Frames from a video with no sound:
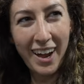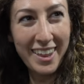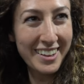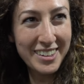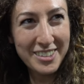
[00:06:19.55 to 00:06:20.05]

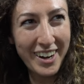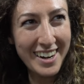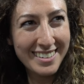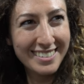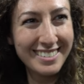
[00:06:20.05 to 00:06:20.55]
I think it looks
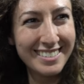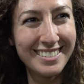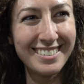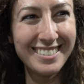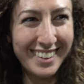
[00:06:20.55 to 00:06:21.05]
great.
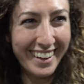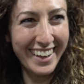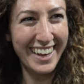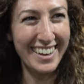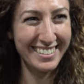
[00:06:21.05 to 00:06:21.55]
I
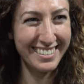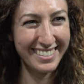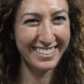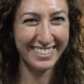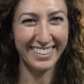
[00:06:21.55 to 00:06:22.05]
like it.
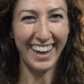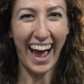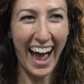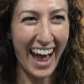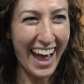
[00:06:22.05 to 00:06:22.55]

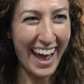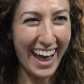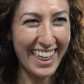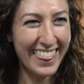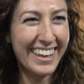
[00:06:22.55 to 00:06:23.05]

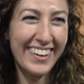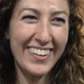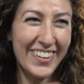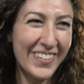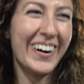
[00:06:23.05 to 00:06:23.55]
I think
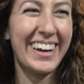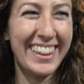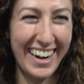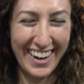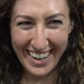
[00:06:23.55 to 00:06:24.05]
you
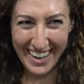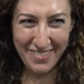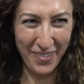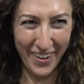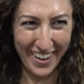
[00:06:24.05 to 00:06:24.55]
wanted that
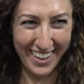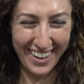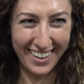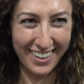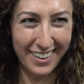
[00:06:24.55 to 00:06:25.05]
haircut more
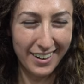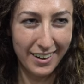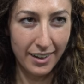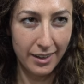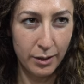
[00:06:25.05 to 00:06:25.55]
than
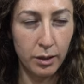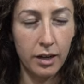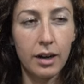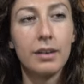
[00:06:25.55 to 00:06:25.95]
you let